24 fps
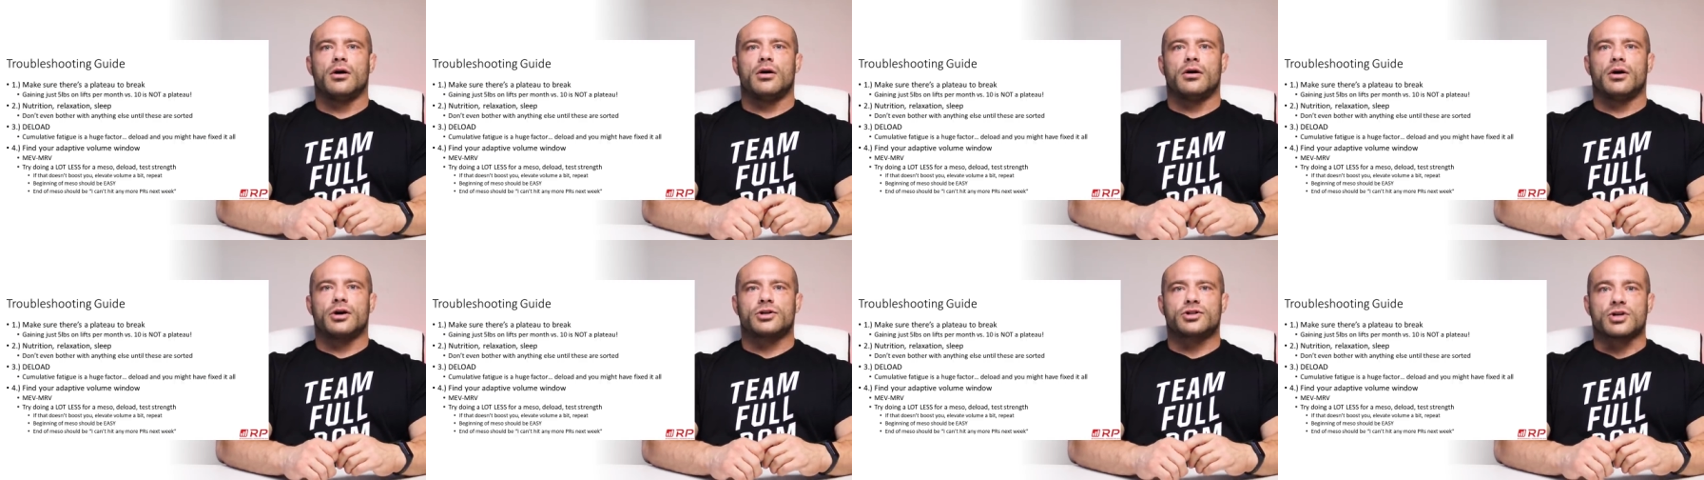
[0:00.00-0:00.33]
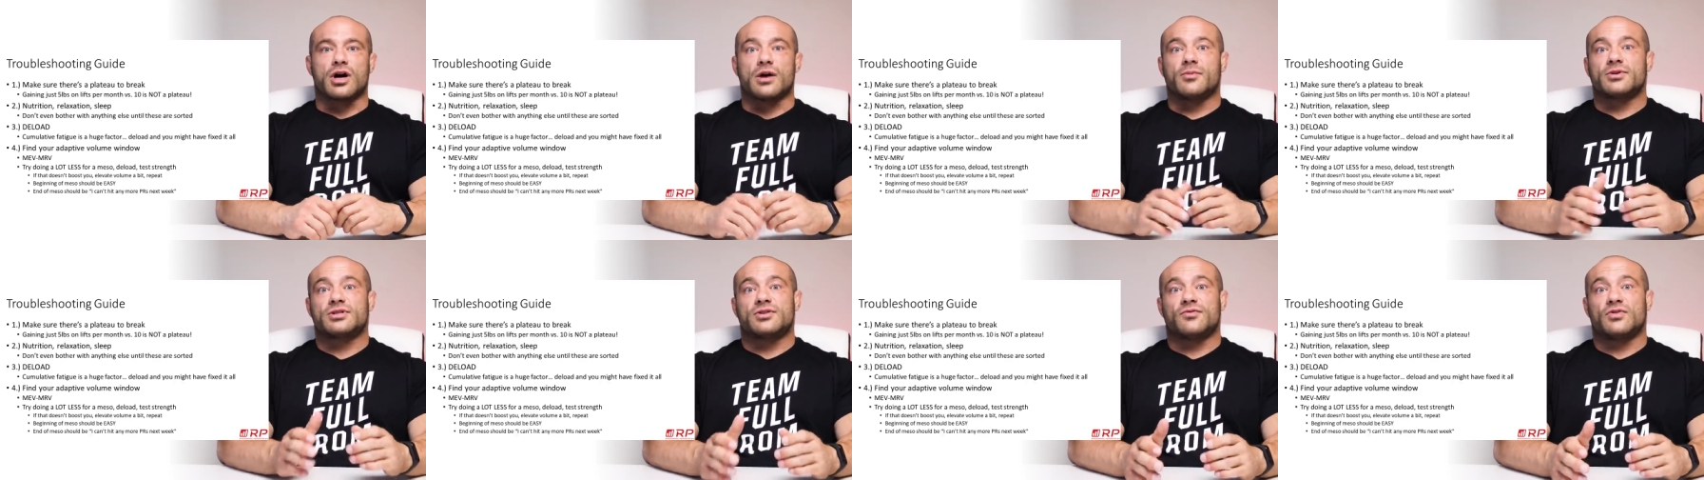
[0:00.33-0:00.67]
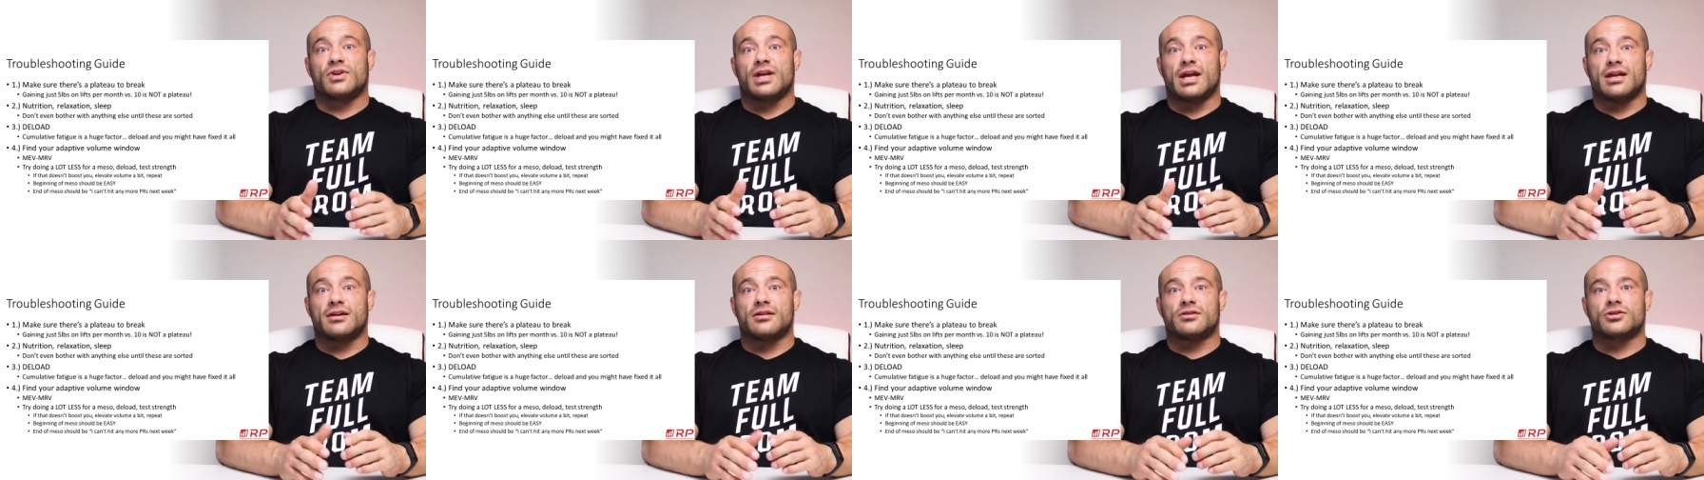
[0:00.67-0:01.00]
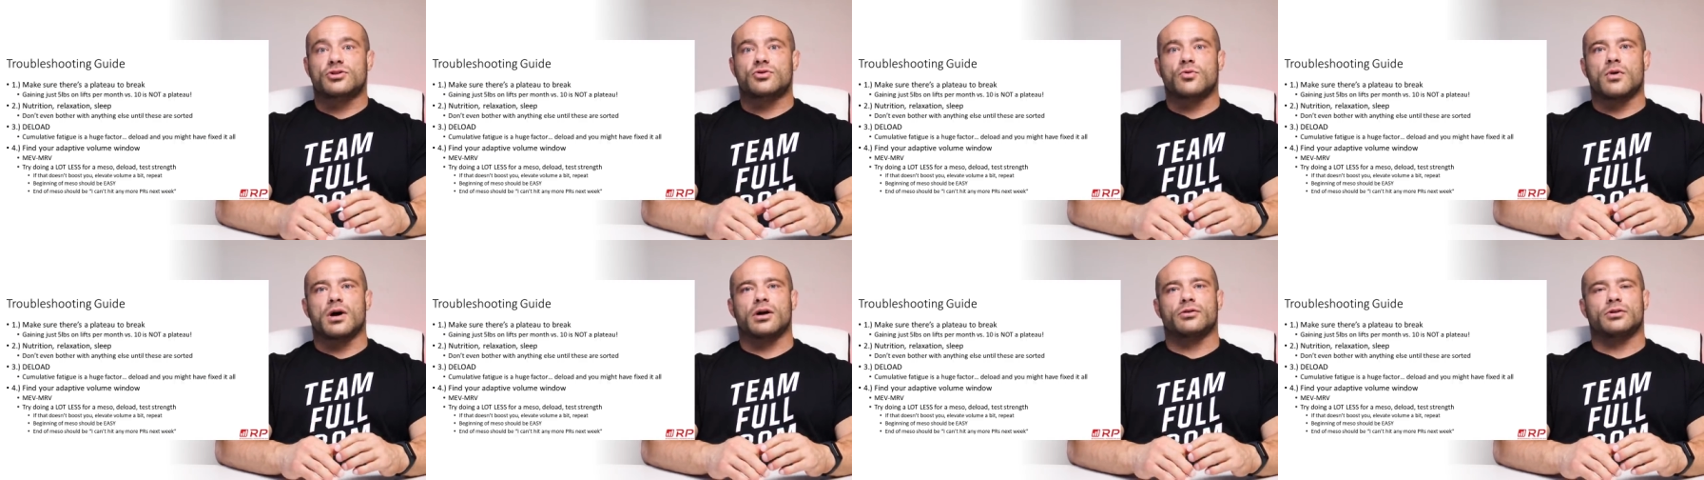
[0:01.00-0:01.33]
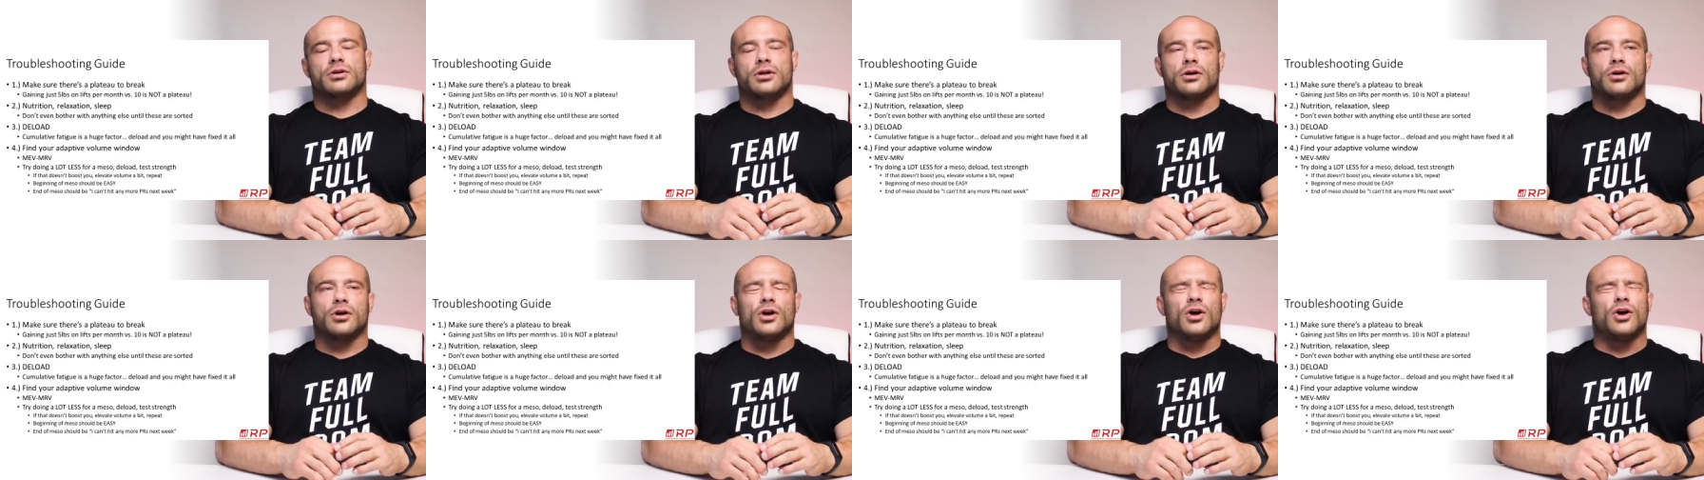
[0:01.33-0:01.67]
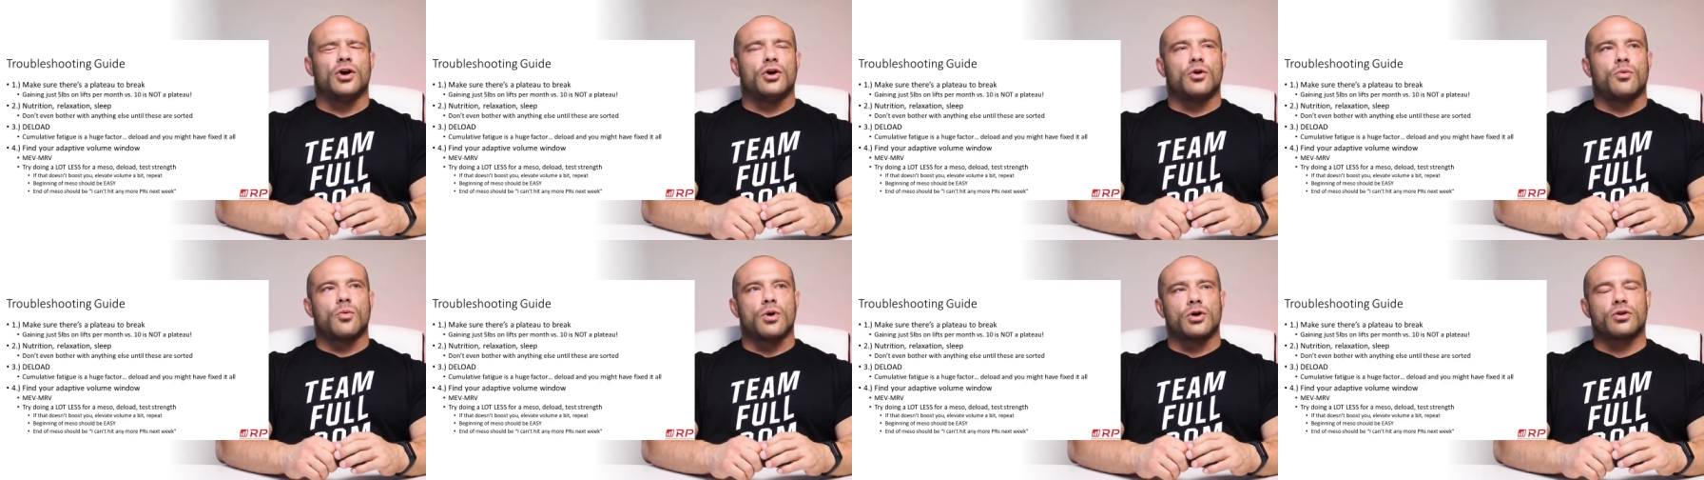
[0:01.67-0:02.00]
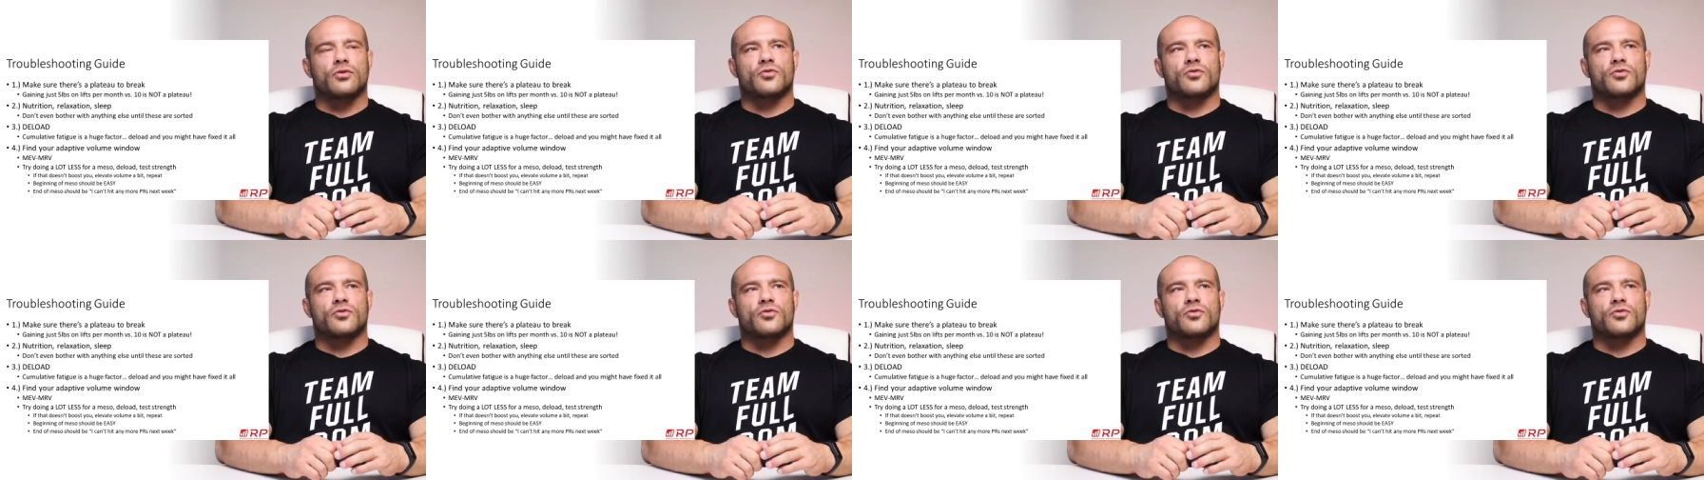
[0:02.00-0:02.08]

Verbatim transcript: Like, so how much have you gained in your squat? Like, well,